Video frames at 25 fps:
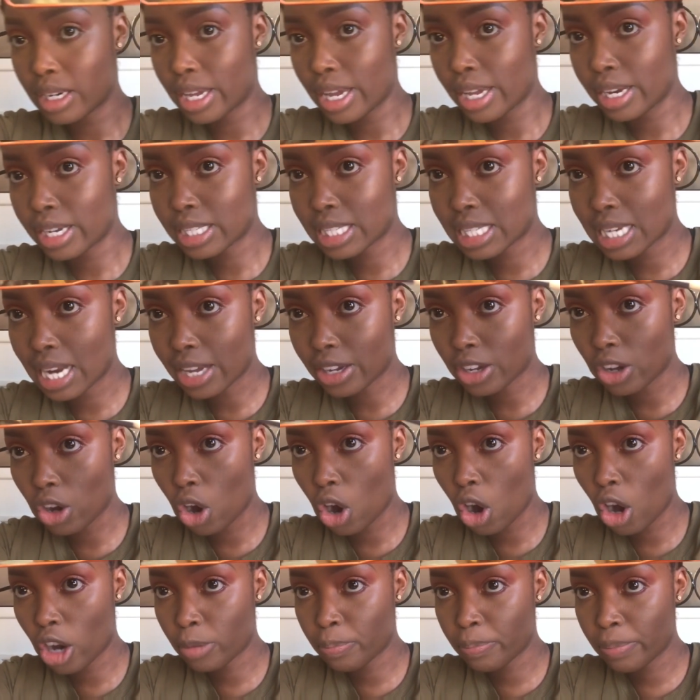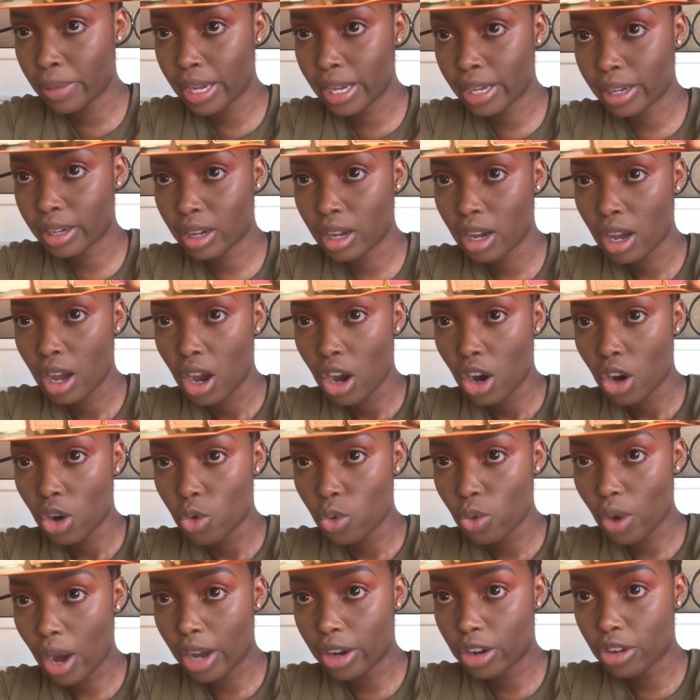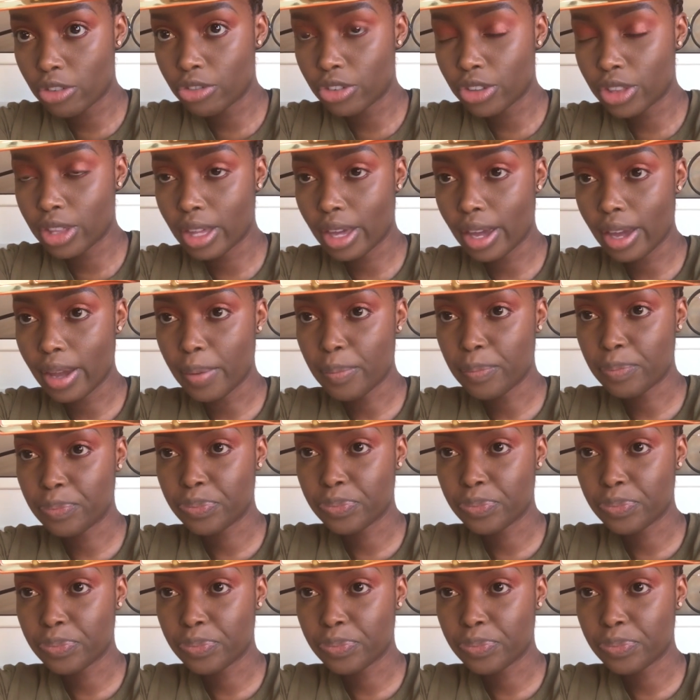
and it's like a hot pink right over there.